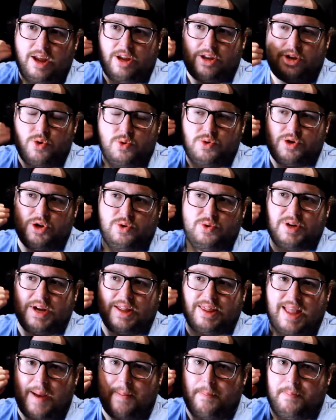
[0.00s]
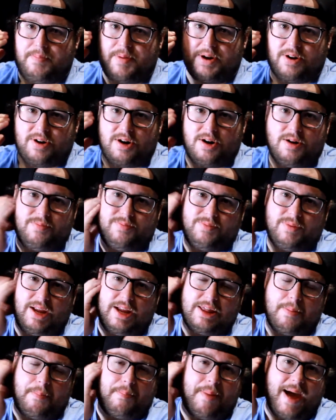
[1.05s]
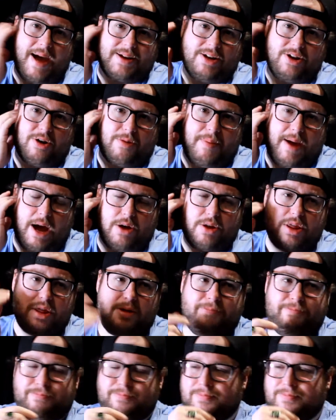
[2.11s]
you do get that bitter in the back of your mouth.